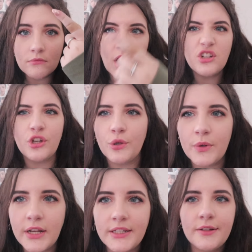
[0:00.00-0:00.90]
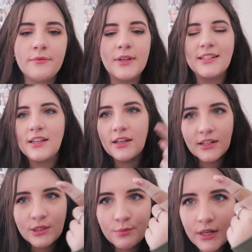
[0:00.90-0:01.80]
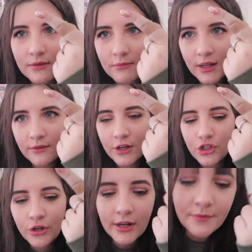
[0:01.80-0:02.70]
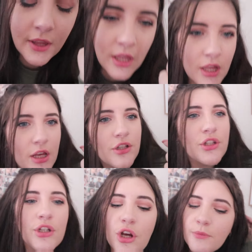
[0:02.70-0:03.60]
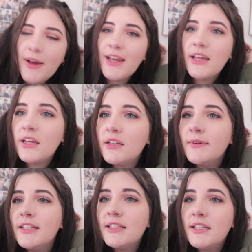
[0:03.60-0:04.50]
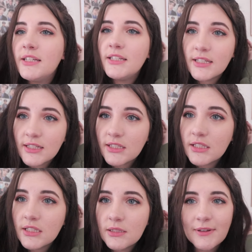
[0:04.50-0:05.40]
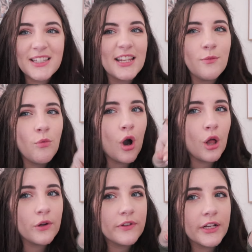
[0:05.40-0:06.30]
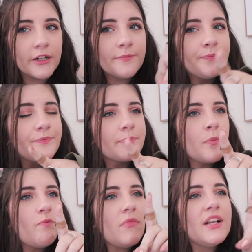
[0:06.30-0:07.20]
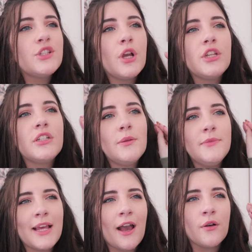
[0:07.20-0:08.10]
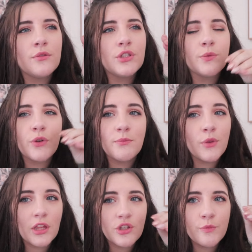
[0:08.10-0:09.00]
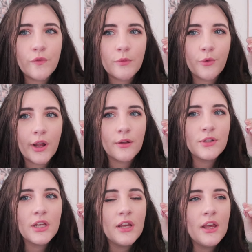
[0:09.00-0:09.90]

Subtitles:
I'll show you what I did because I can explain my injury. So you know my CD wall over there? So I took them down to move them around.